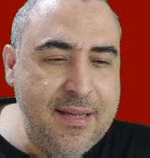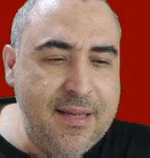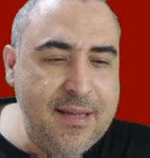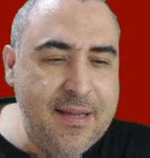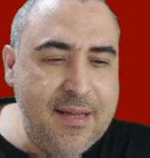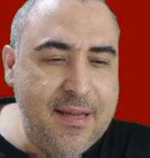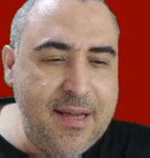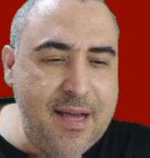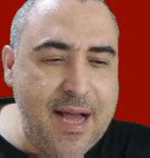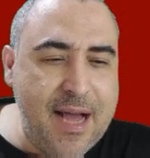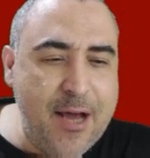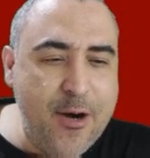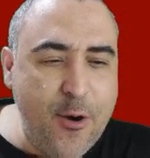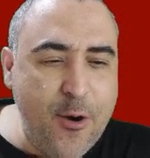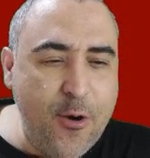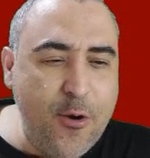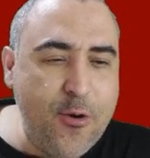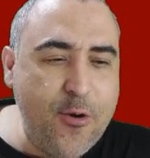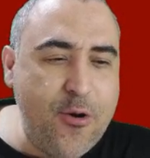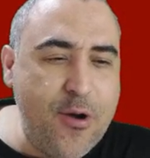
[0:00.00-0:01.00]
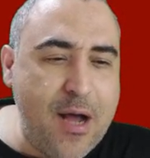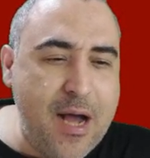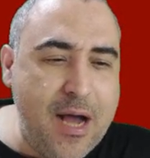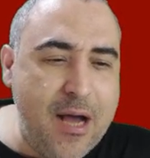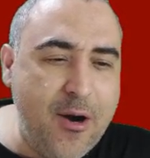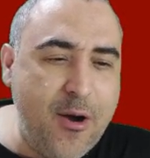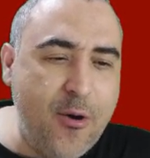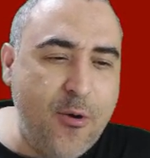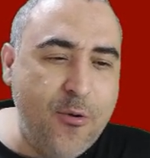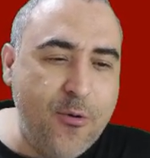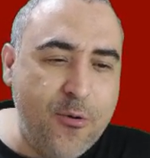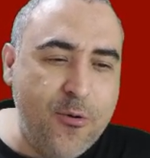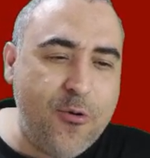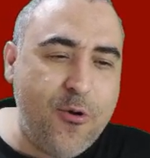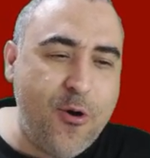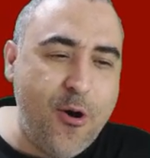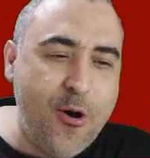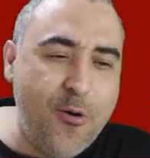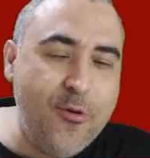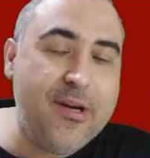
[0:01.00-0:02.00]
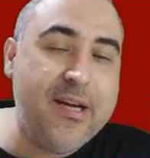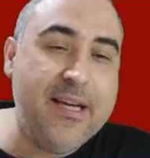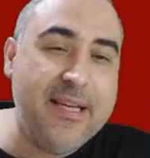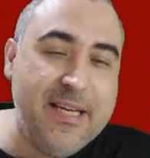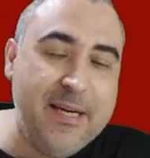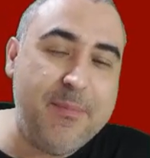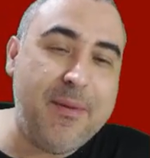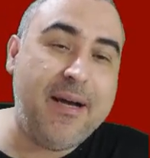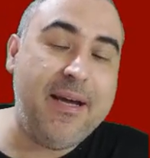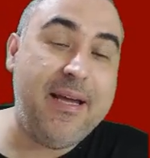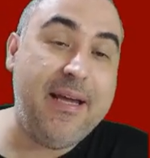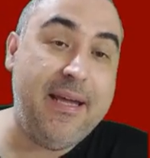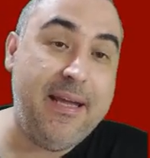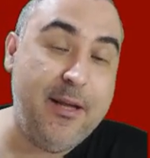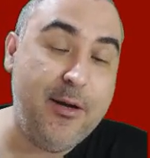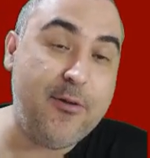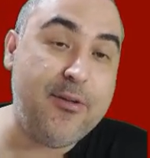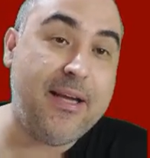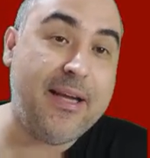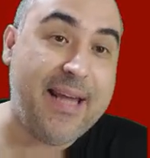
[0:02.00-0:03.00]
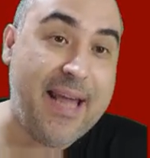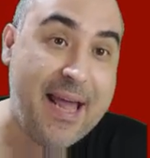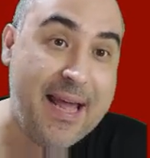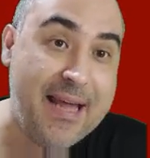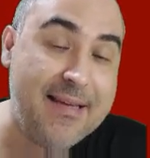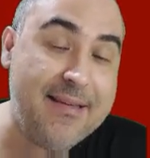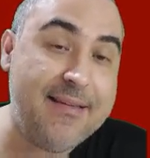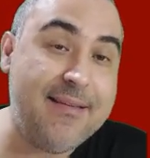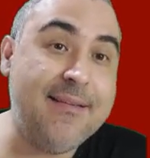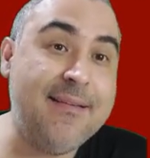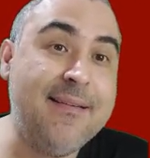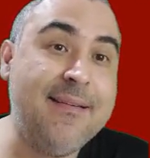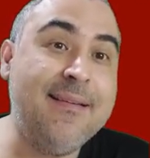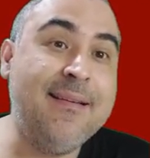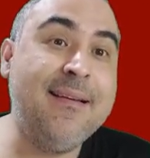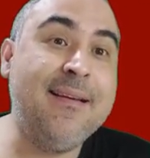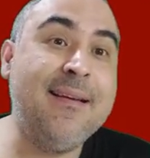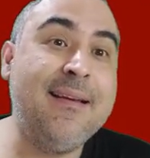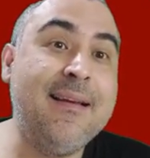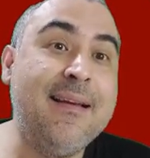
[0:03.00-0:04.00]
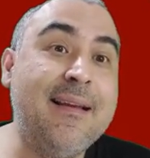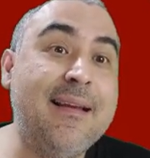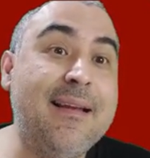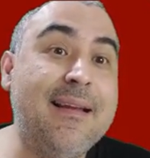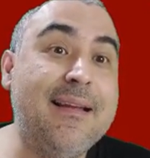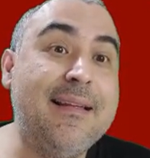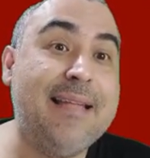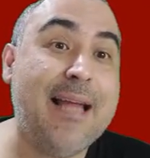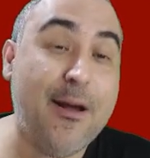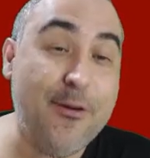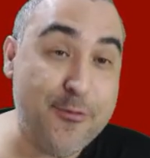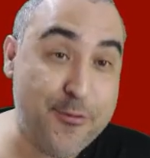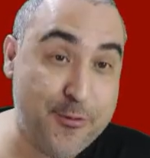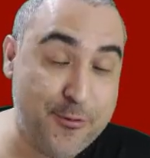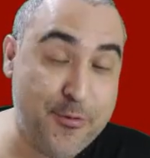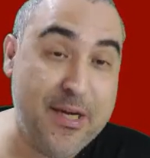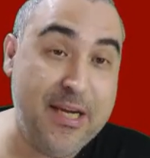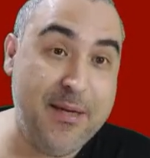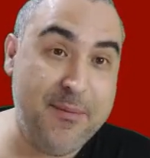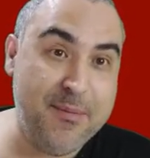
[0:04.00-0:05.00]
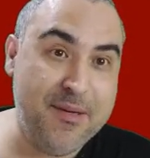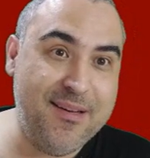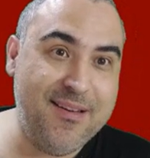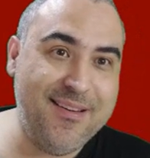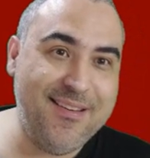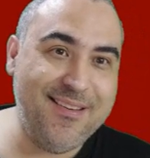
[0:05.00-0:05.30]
harou com kurima, he healed again downstream.